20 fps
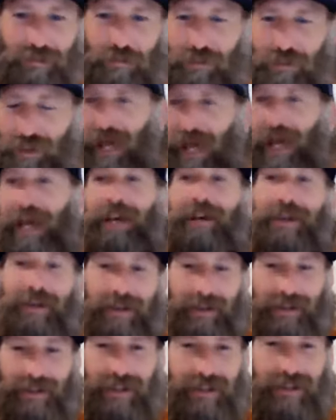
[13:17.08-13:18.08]
blank
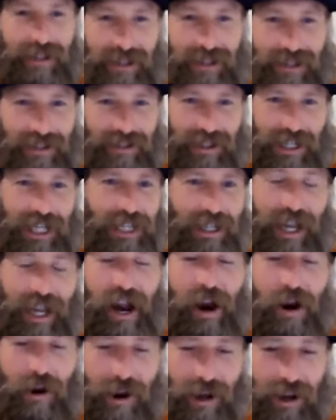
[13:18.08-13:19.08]
in the
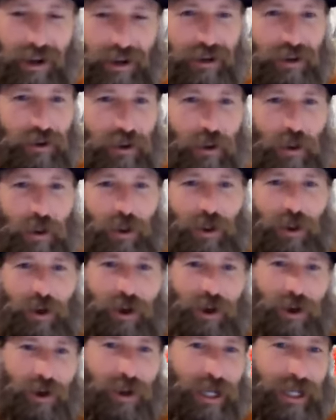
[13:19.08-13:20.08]
area or in
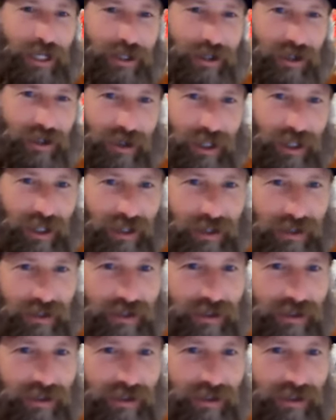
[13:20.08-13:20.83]
your industry?